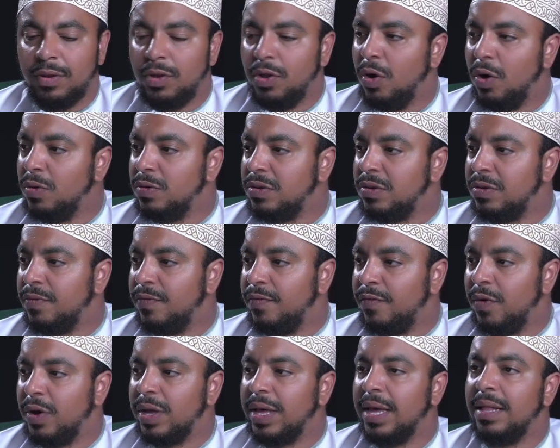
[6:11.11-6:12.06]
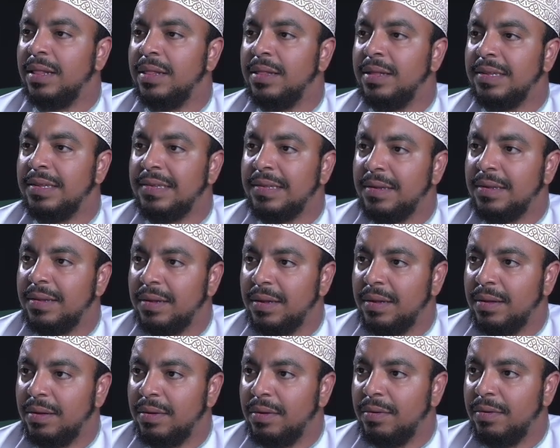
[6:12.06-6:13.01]
Don't forget this.
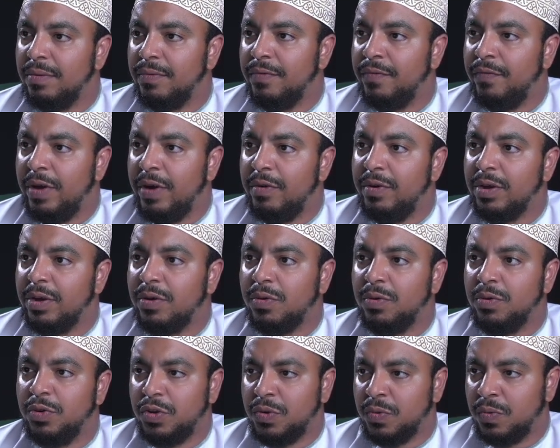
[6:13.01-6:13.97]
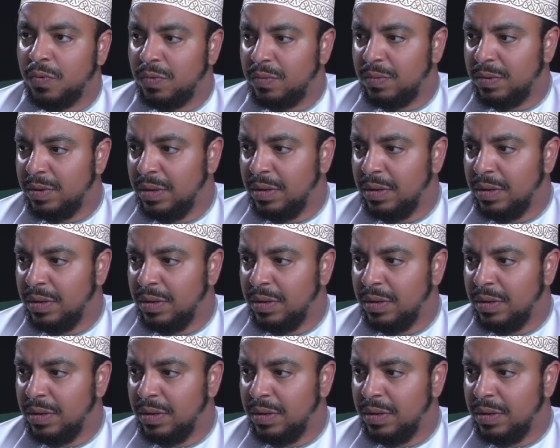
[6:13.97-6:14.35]
Very crucial,